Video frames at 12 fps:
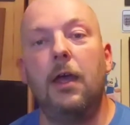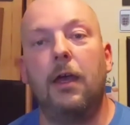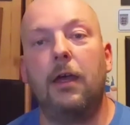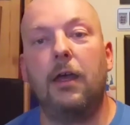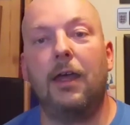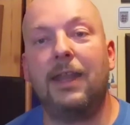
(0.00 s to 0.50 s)

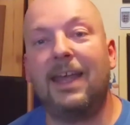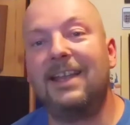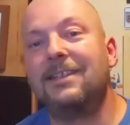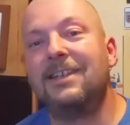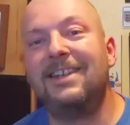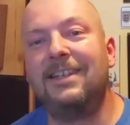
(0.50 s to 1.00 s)
and that
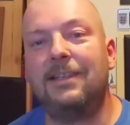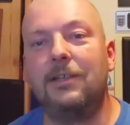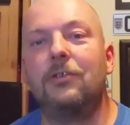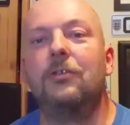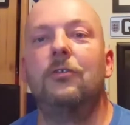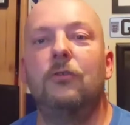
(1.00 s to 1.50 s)
is an
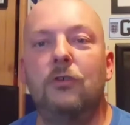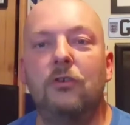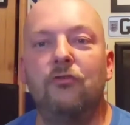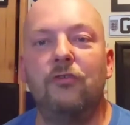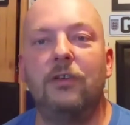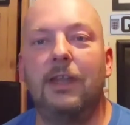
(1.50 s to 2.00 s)
additional
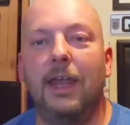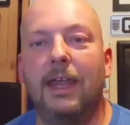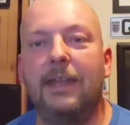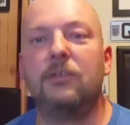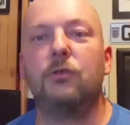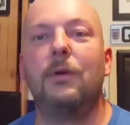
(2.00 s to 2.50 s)

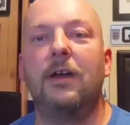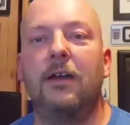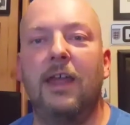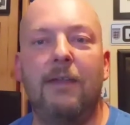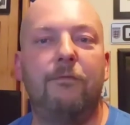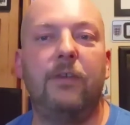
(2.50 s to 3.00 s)
100K to
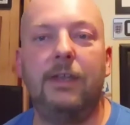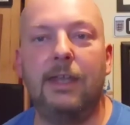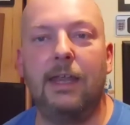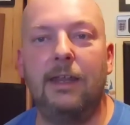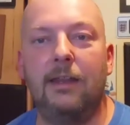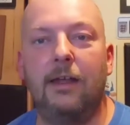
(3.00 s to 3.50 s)
our
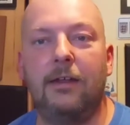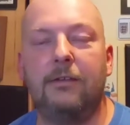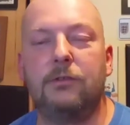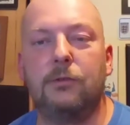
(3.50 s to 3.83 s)
everyday lives.